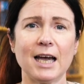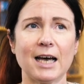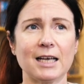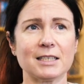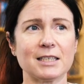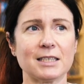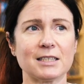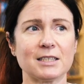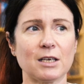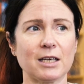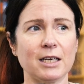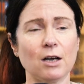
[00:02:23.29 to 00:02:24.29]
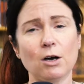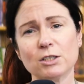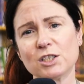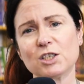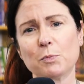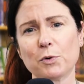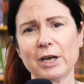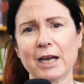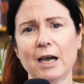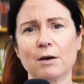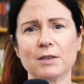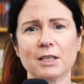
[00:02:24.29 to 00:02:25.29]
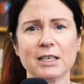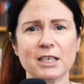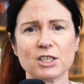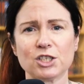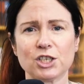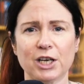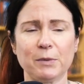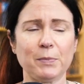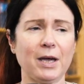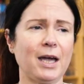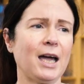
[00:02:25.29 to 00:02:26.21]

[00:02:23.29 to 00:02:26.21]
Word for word: and it's in order to bring out the leadership